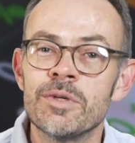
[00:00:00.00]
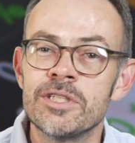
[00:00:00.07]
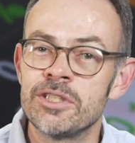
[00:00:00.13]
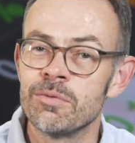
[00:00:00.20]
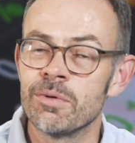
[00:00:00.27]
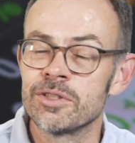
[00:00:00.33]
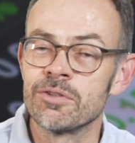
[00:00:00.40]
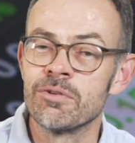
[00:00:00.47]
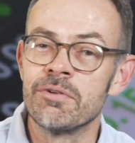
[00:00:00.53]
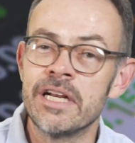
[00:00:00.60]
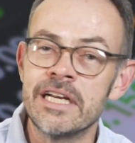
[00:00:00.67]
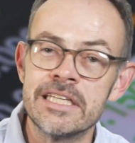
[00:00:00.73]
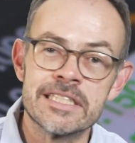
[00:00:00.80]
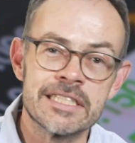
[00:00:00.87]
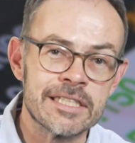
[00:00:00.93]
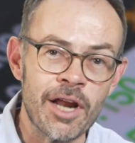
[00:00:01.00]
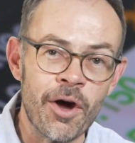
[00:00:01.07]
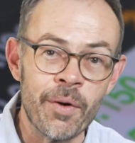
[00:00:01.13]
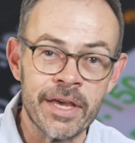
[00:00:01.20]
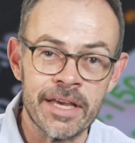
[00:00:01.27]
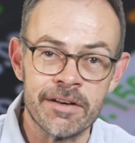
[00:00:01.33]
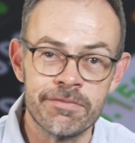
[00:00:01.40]
which it was already
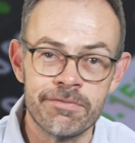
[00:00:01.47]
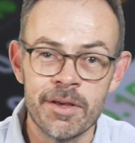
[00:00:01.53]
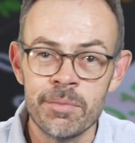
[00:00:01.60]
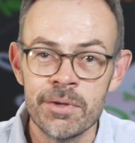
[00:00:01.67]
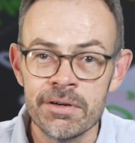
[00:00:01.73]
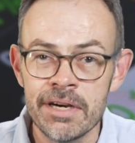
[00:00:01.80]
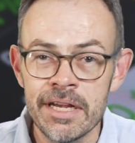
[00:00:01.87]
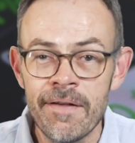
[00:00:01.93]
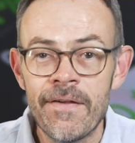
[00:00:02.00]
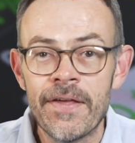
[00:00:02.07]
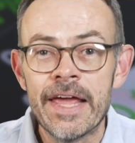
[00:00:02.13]
slowing in February.